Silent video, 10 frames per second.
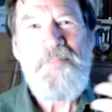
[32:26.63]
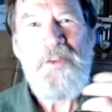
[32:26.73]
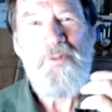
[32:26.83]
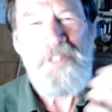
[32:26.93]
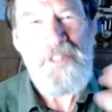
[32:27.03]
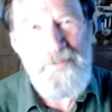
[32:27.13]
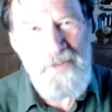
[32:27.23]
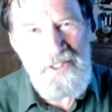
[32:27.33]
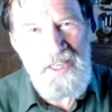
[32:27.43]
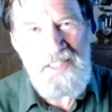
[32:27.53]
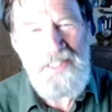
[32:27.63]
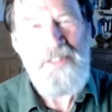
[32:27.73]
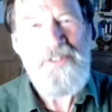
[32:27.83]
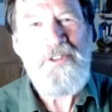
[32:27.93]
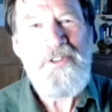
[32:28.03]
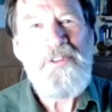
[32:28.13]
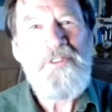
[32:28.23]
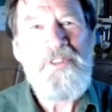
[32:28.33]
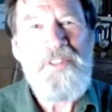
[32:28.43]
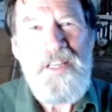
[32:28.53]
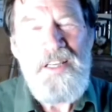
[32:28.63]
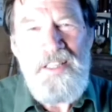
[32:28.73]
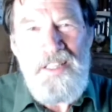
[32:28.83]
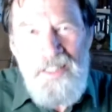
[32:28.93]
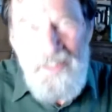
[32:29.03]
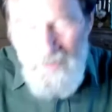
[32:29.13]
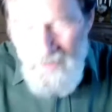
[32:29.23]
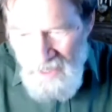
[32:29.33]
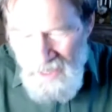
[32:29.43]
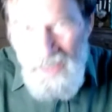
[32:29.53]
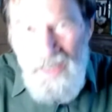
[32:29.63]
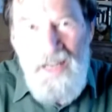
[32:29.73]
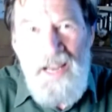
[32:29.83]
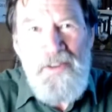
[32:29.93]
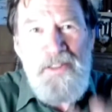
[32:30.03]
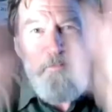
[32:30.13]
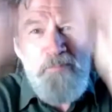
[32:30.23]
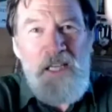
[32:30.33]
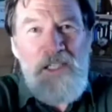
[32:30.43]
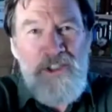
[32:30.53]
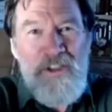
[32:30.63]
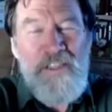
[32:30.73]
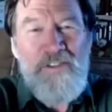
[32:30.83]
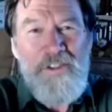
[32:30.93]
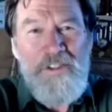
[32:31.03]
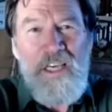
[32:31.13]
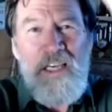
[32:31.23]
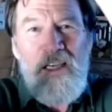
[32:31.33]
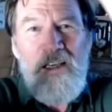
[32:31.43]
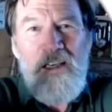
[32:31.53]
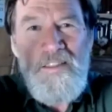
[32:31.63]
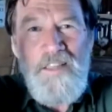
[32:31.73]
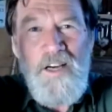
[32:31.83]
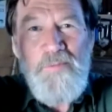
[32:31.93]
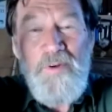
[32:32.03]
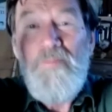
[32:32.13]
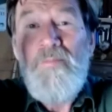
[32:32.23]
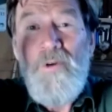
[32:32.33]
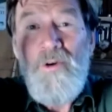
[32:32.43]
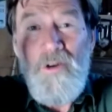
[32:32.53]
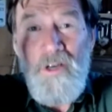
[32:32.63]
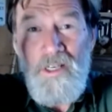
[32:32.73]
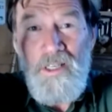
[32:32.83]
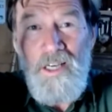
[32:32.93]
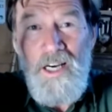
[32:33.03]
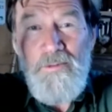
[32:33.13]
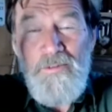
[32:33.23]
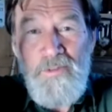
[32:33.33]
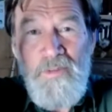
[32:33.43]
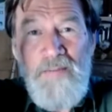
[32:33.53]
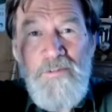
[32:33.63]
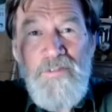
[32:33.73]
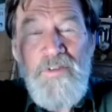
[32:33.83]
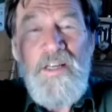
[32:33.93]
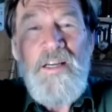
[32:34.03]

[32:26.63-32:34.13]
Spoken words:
which is fertilizing the soils and allowing the big trees to take up more carbon from the atmosphere,